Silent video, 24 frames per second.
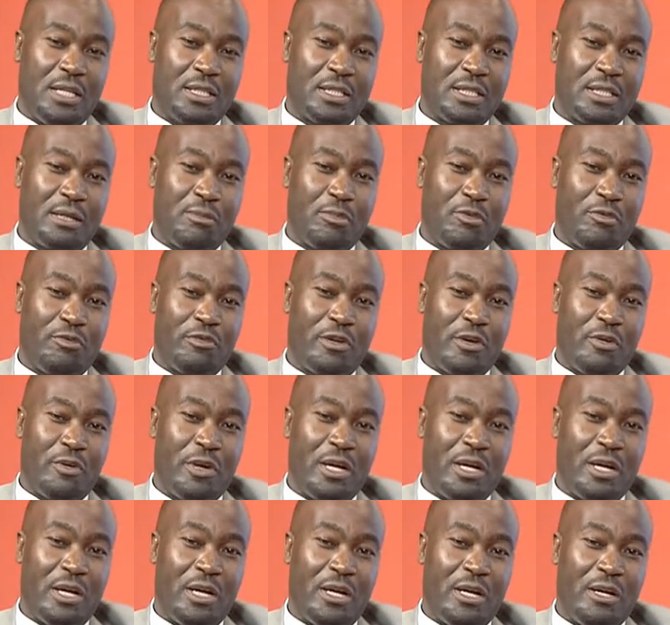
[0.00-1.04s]
some of
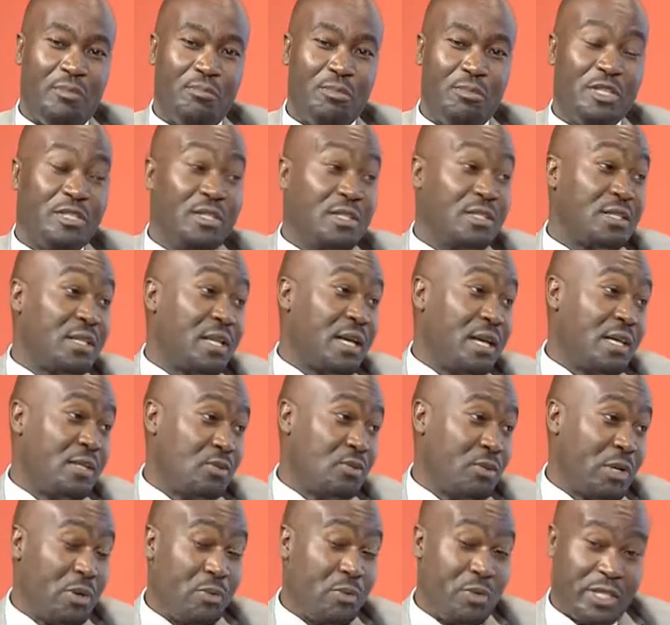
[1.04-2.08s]
our business lines
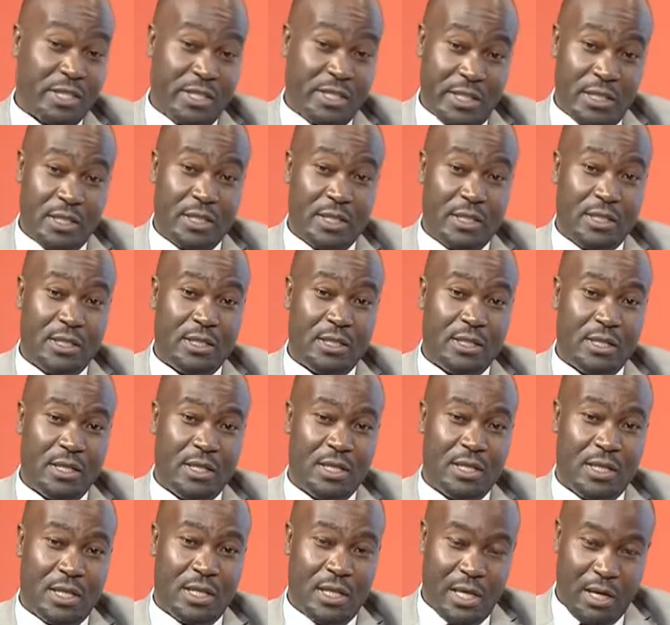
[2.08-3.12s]
where we're seated.
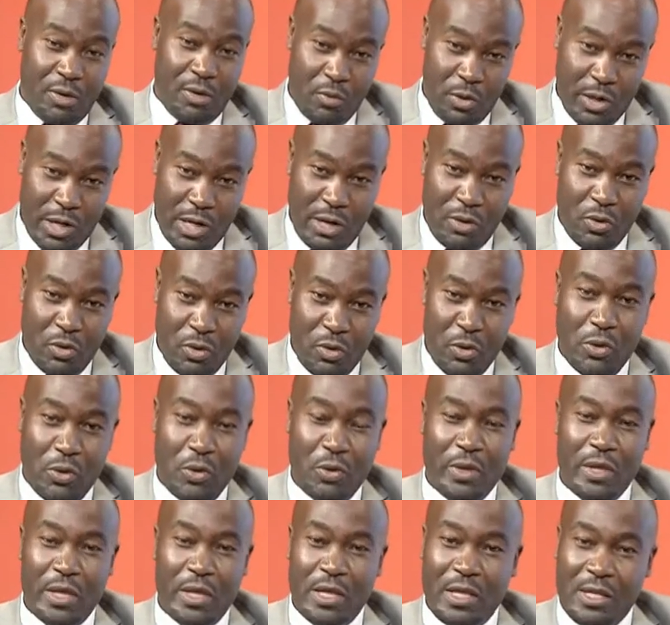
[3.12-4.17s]
Like we now know
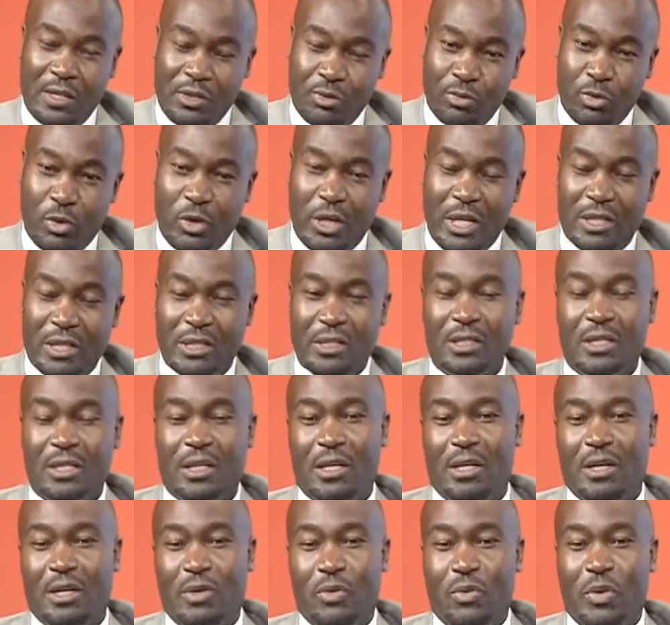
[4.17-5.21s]
there are these products
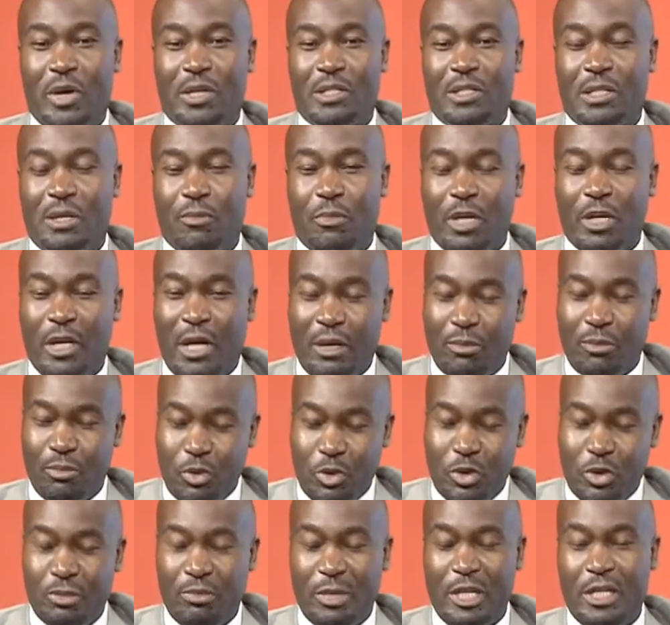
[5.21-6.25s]
where someone can
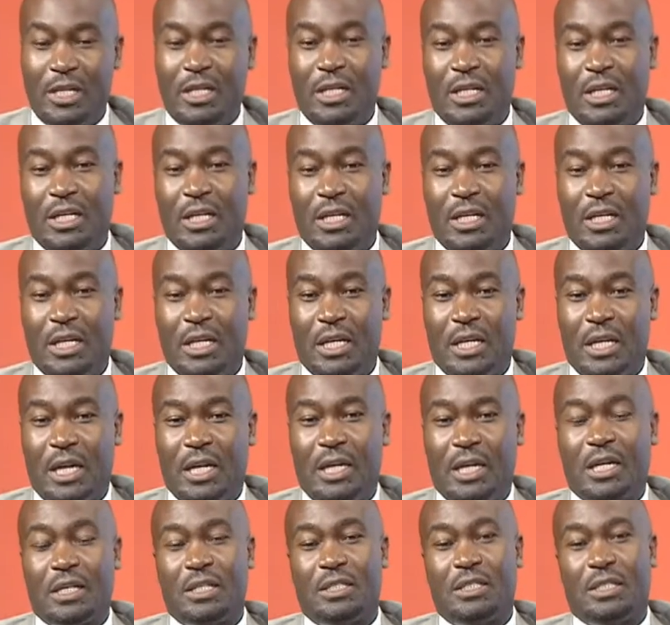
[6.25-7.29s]
put money
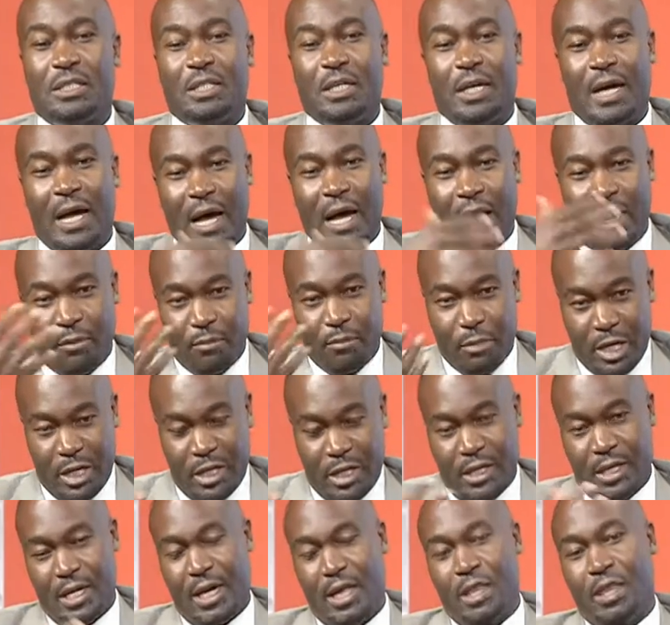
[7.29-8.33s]
and actually earn money
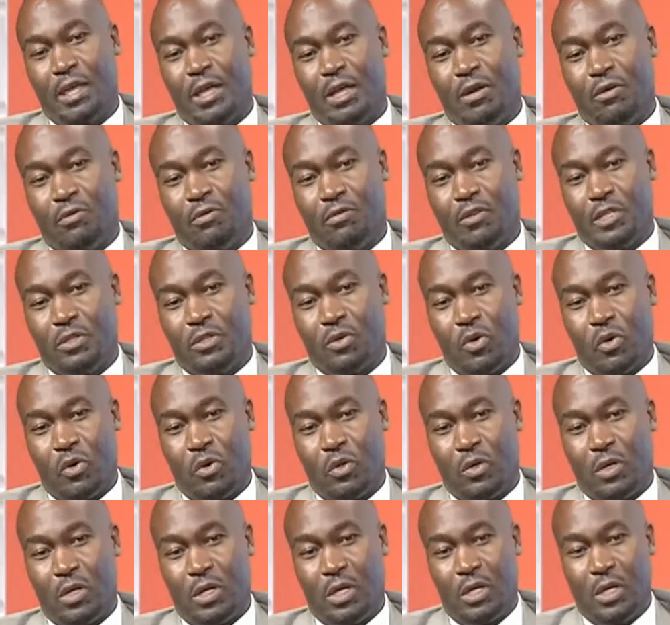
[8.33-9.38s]
at the end of it all.
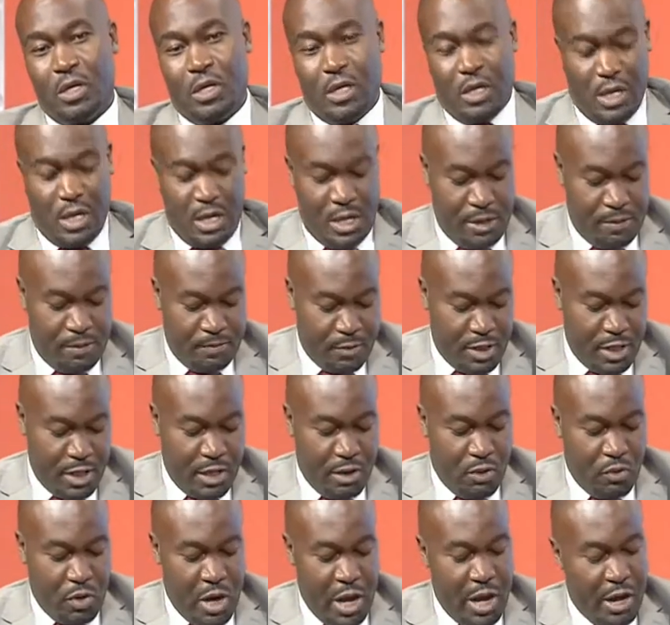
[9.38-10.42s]

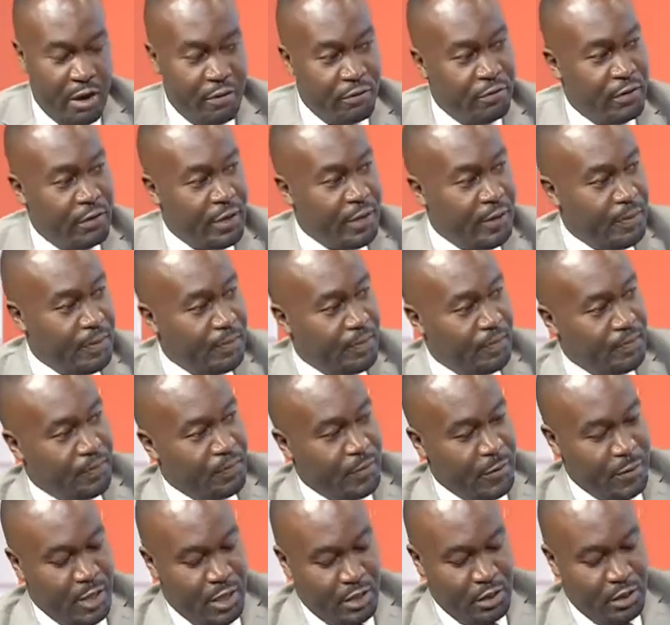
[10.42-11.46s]
Now, I have a
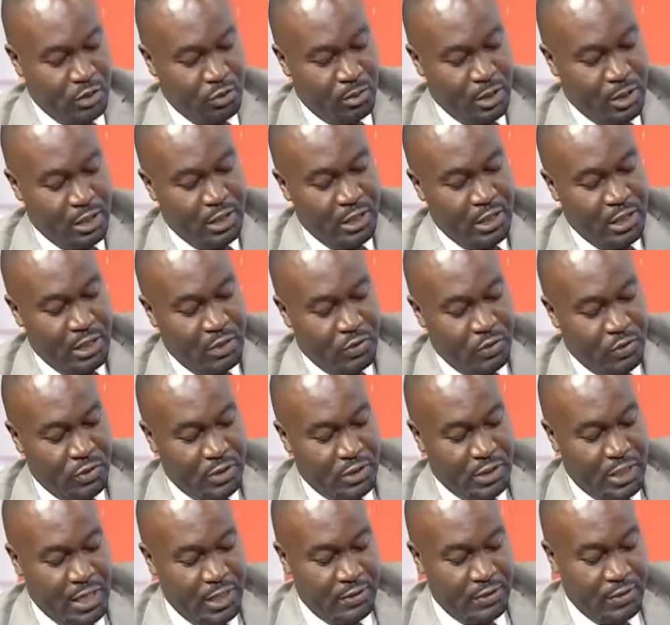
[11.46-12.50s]
gentleman here who
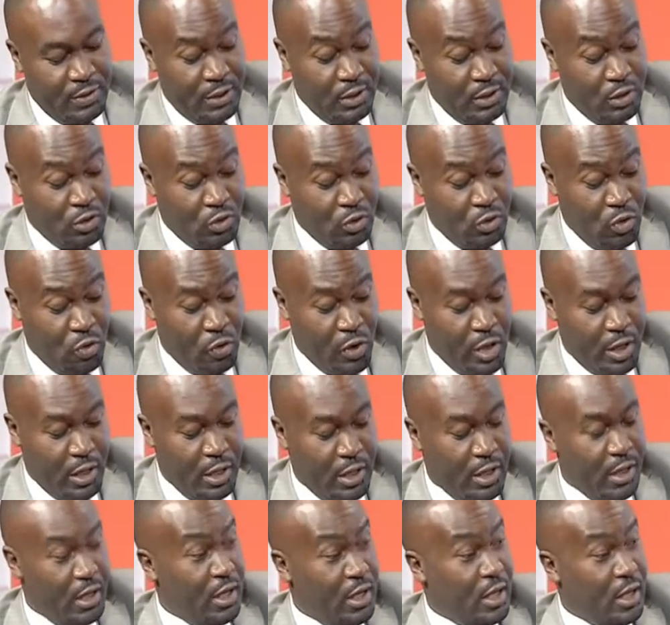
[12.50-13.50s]
is asking, is Noah,